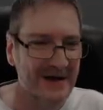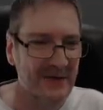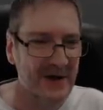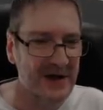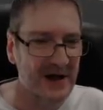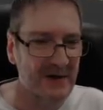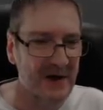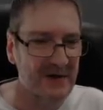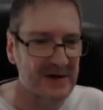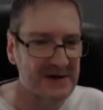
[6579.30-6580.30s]
Uh, we could get
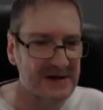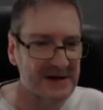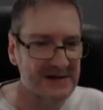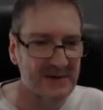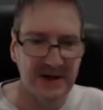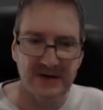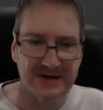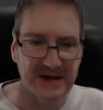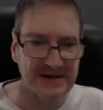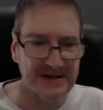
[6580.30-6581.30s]
away with using this. We could
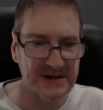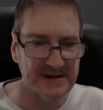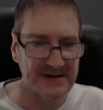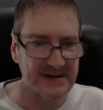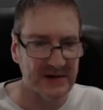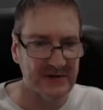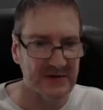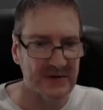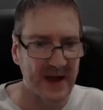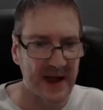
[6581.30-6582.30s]
also just use a
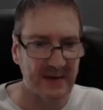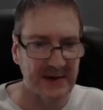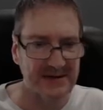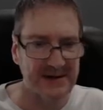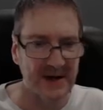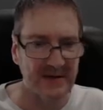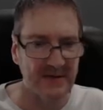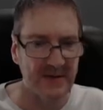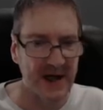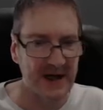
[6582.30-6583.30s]
cylindrical map inside
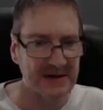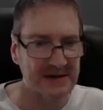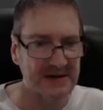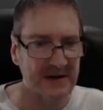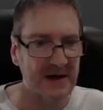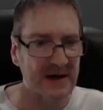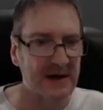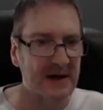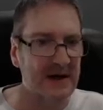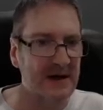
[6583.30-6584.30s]
of Max.
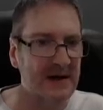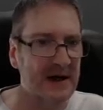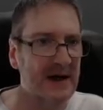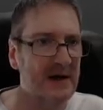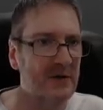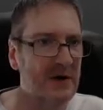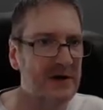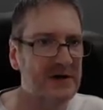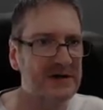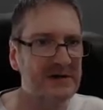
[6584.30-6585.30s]
Uh, what
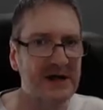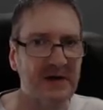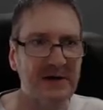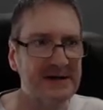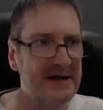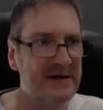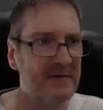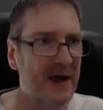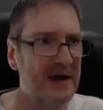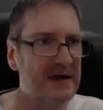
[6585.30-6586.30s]
I'm going to do is I'm going to send
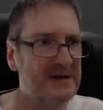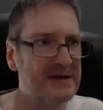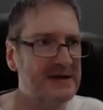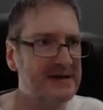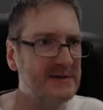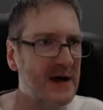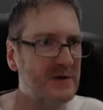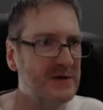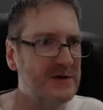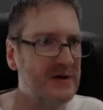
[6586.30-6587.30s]
it back using this
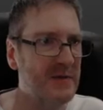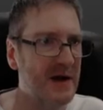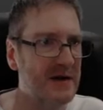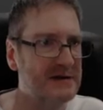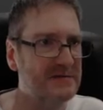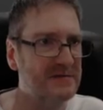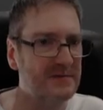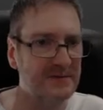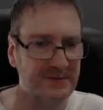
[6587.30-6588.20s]
one, and we'll do a comparison.